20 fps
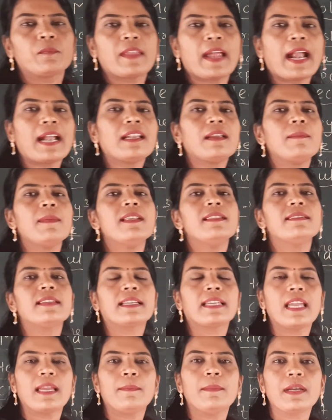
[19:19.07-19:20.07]
That means the
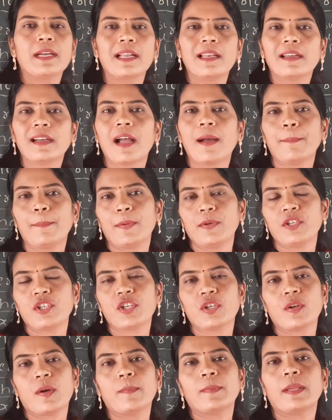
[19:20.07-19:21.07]
chemical
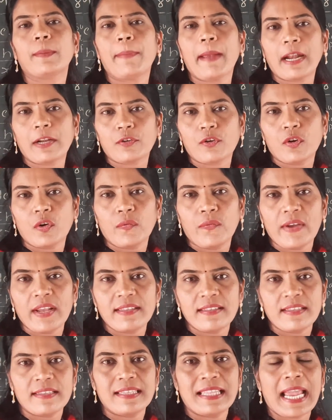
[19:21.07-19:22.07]
composition of the bacteriophage
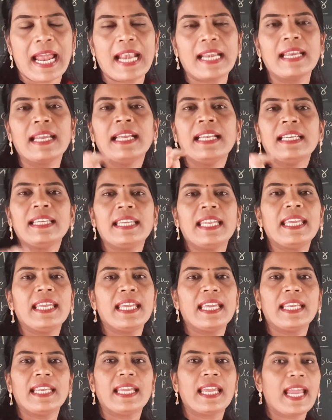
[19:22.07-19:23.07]
is that
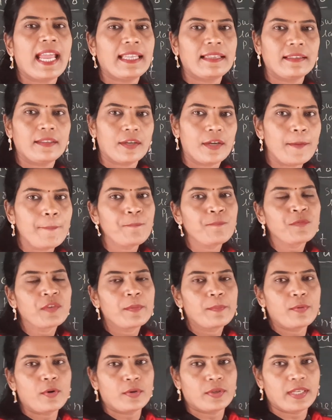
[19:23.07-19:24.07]
DNA and the
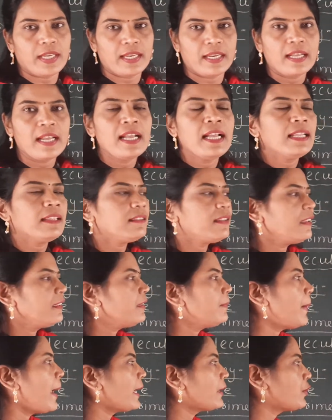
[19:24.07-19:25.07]
protein. These
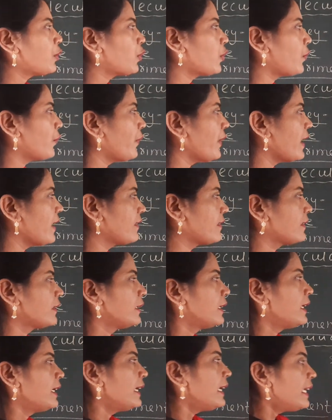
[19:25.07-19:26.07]
bacteriophage
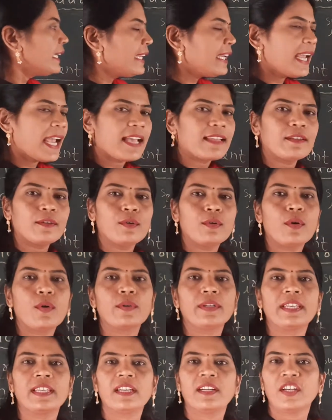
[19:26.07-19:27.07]
he has grown
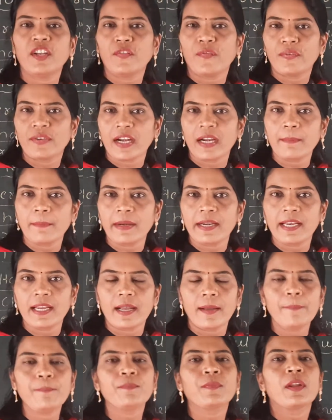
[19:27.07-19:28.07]
in a different
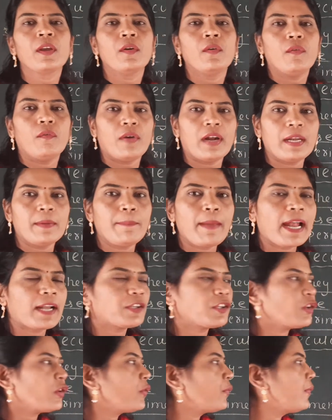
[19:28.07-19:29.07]
medium. One
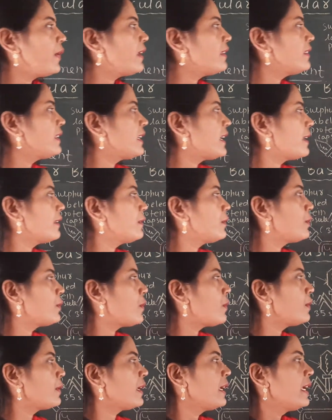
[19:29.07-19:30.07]
bacteriophage he has
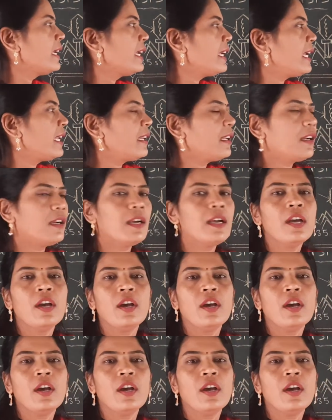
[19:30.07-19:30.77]
grown in a